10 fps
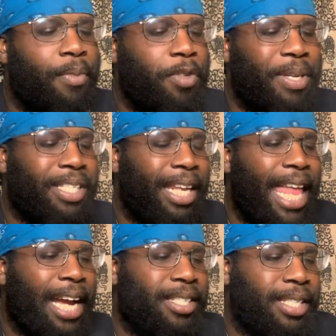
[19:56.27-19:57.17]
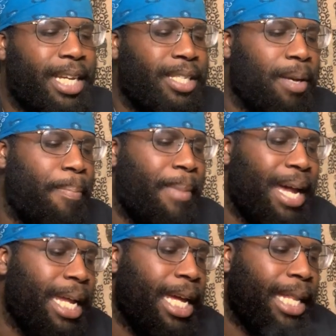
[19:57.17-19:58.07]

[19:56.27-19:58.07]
Speaks to legacy, to money,